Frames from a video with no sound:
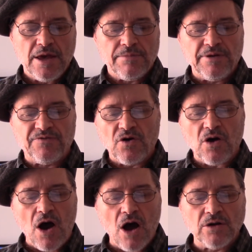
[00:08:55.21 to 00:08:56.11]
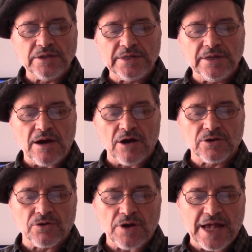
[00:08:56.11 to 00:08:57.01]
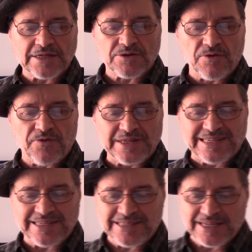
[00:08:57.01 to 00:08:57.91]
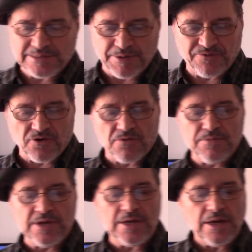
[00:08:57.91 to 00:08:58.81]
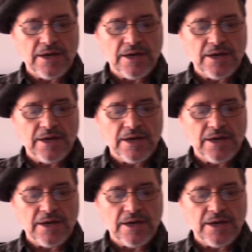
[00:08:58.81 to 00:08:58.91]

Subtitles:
before all the other astrophysicists before me